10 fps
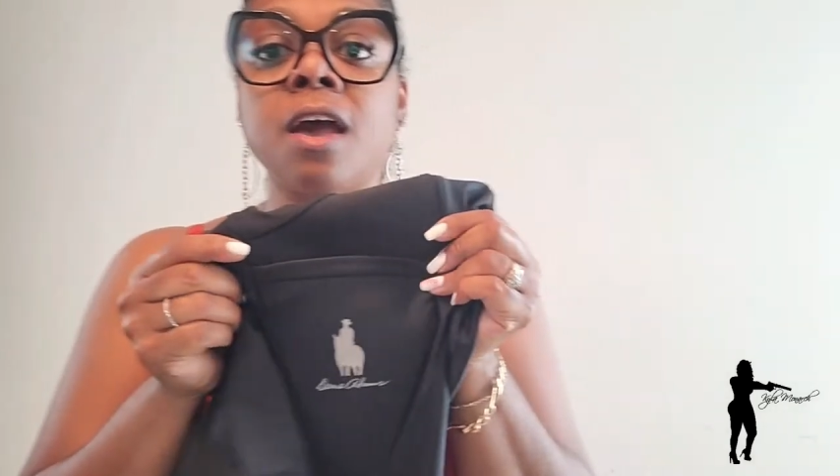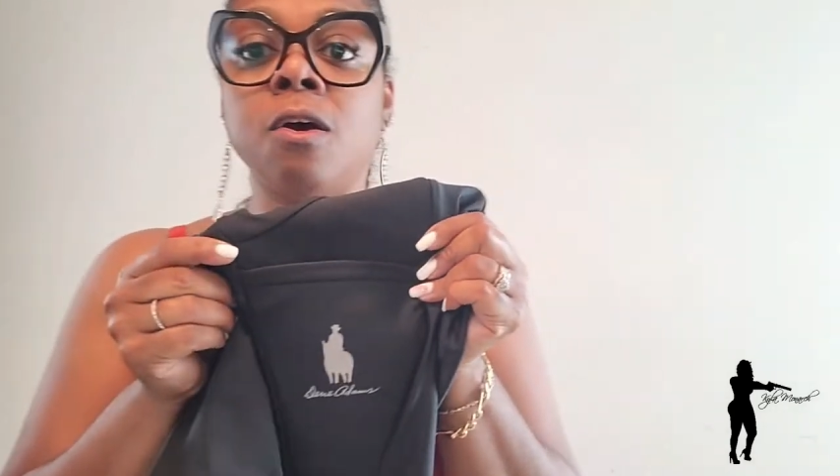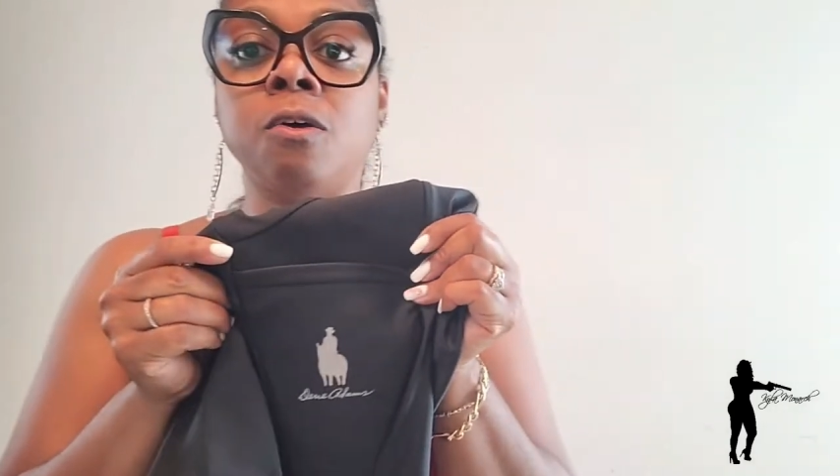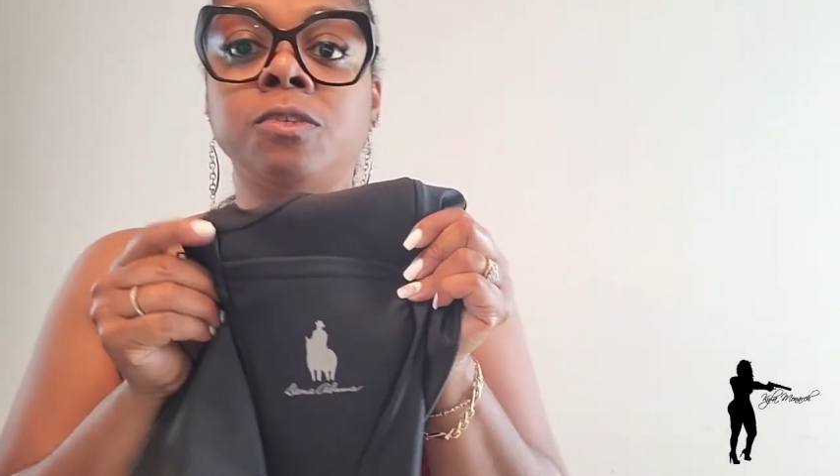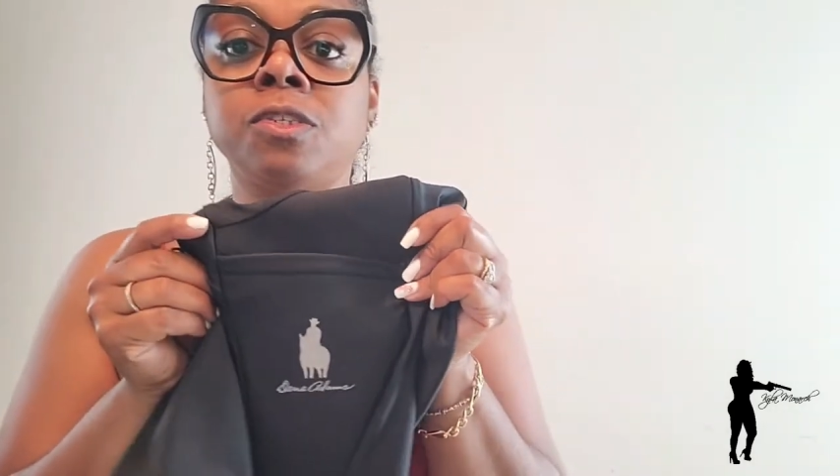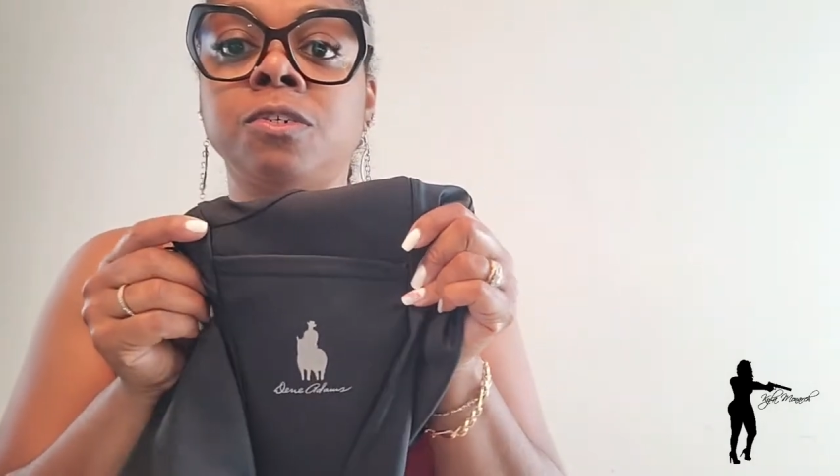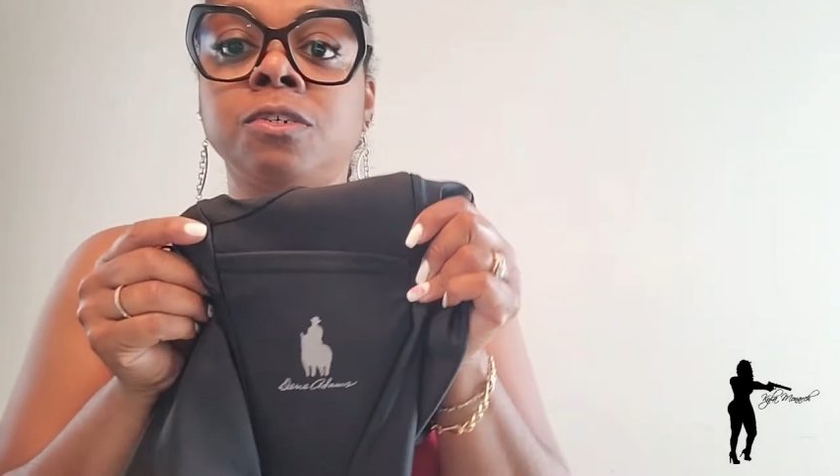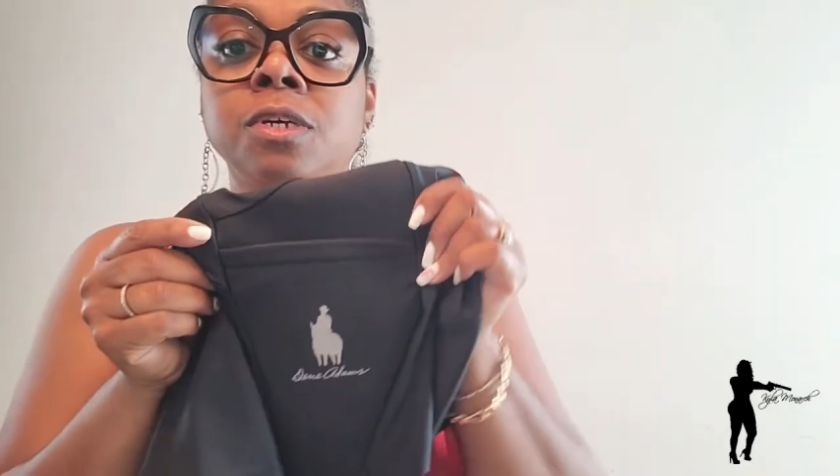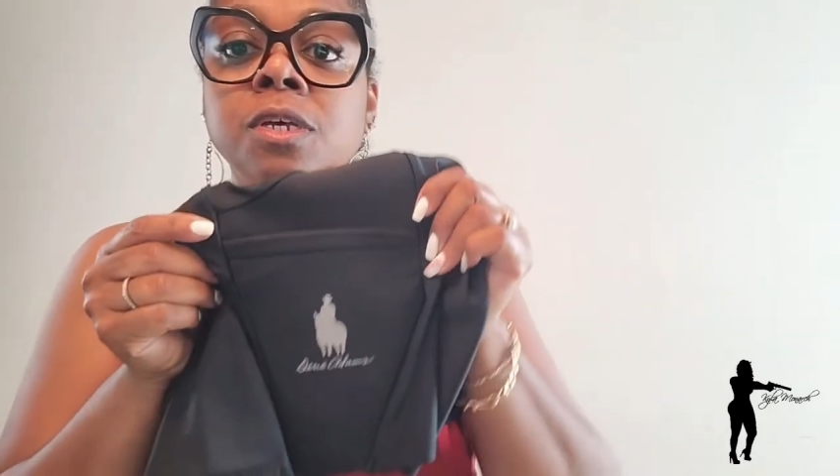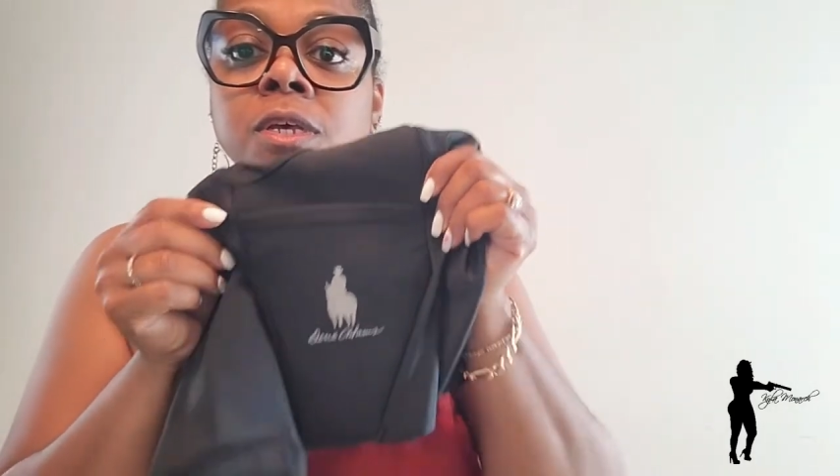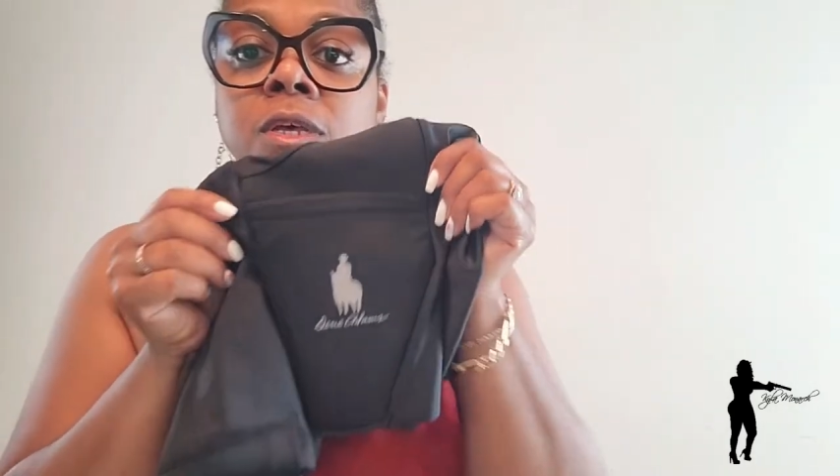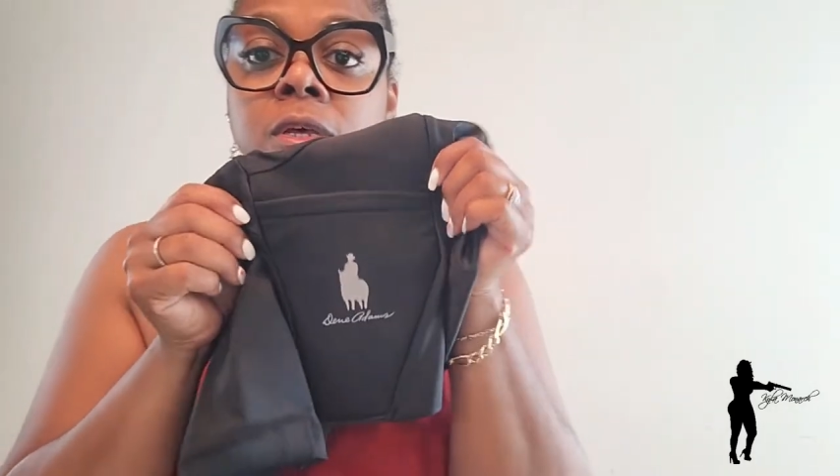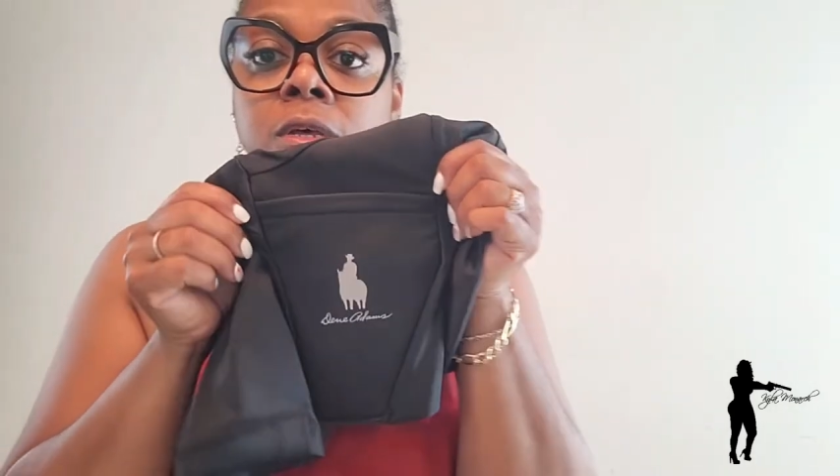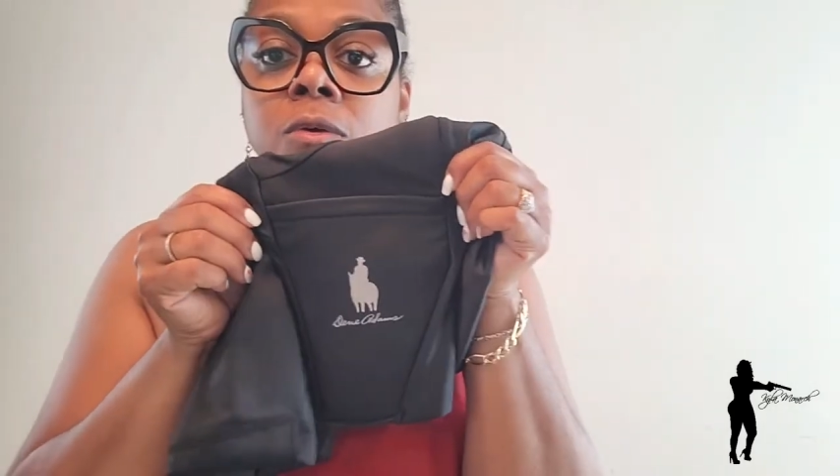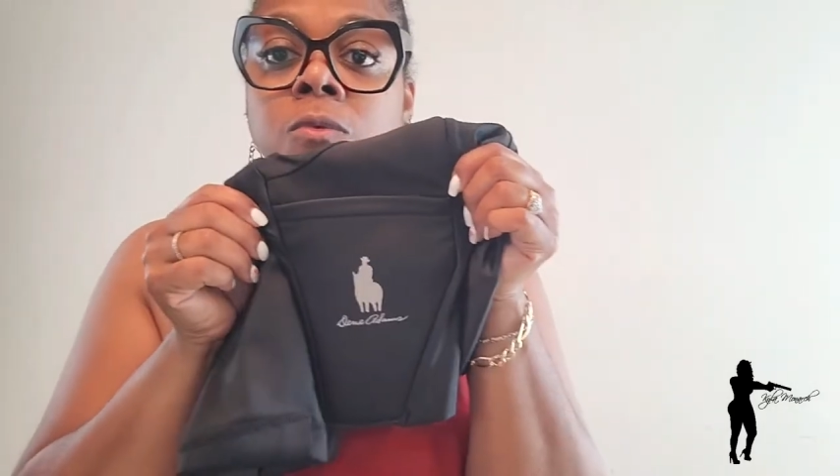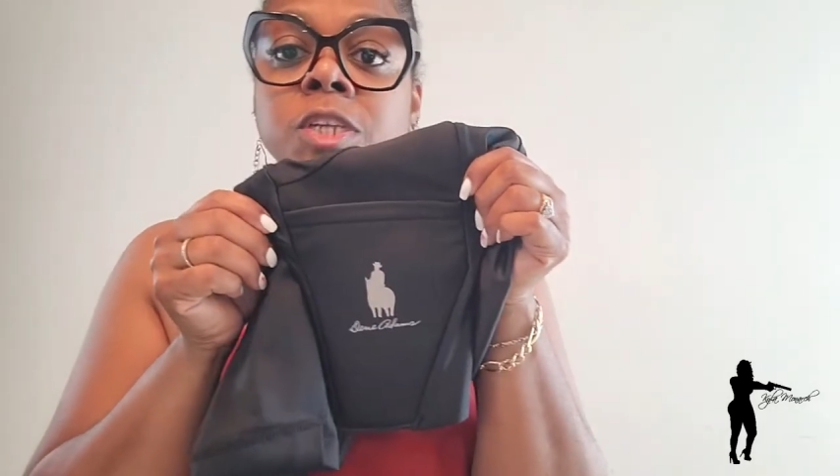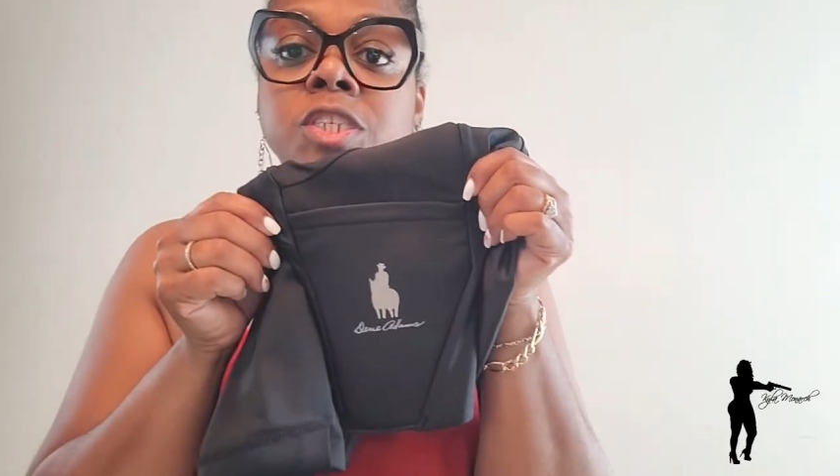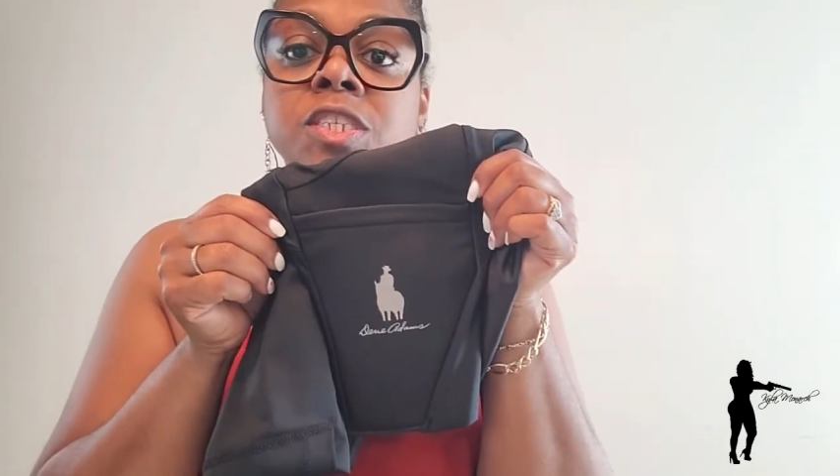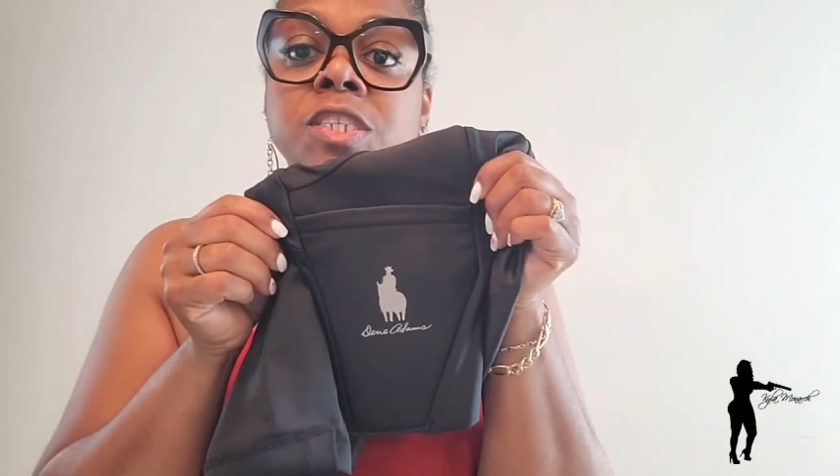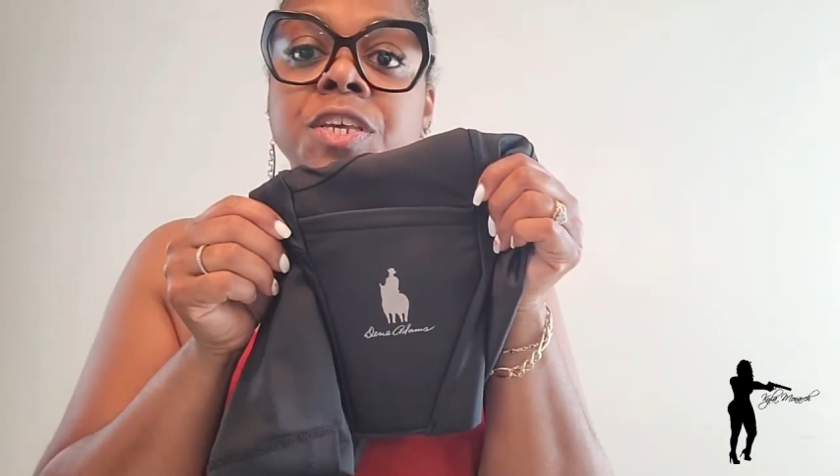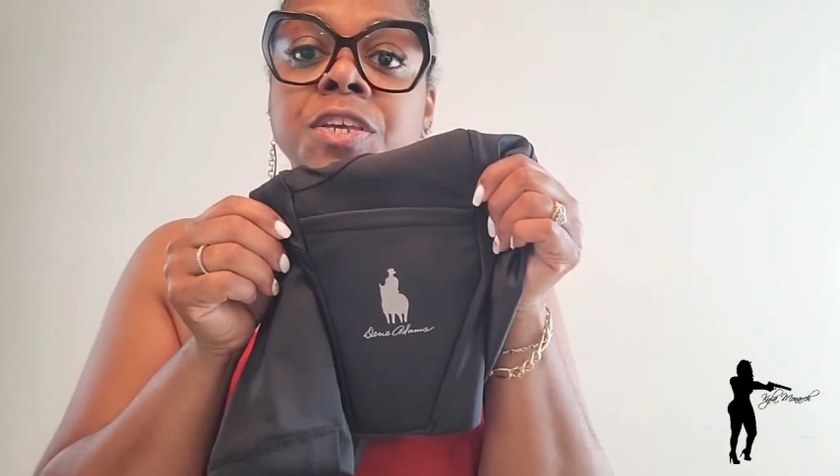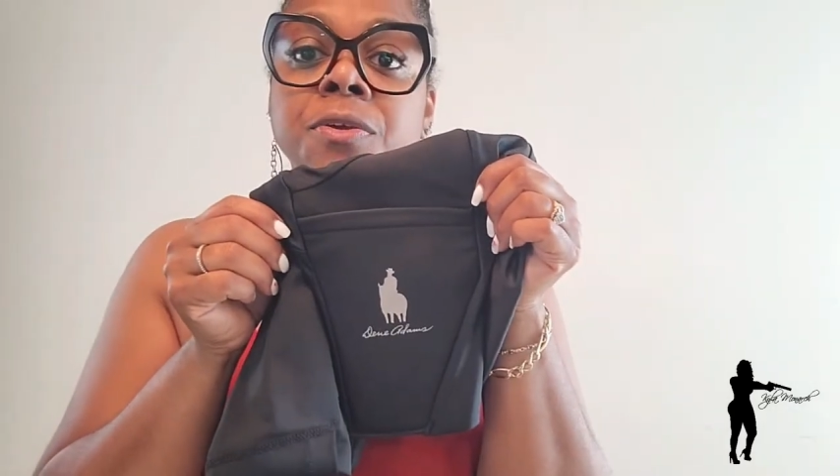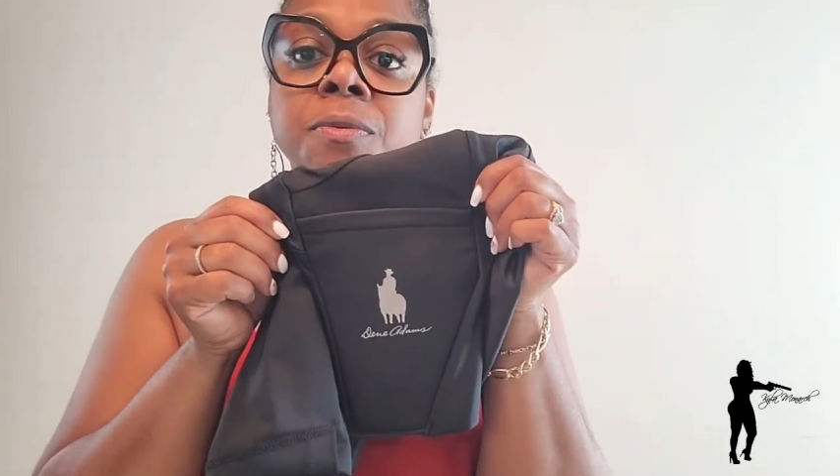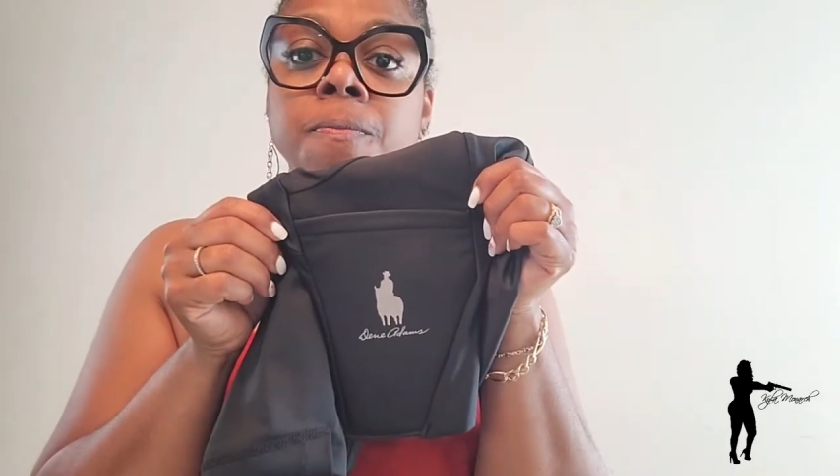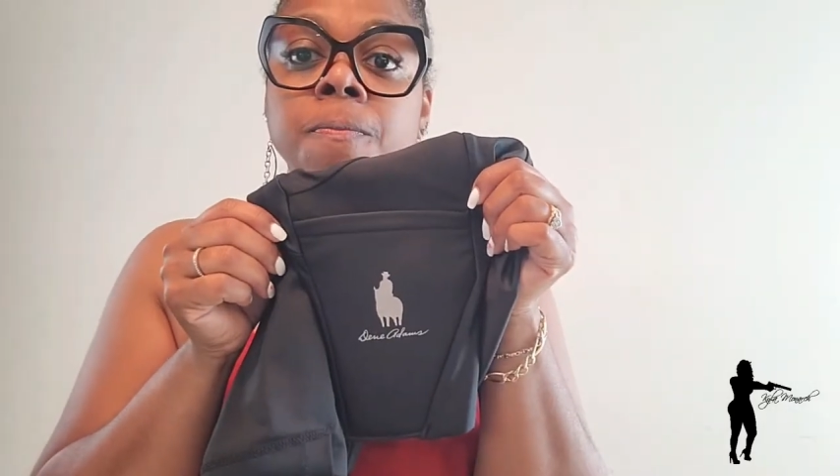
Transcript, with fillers: holster, which is here.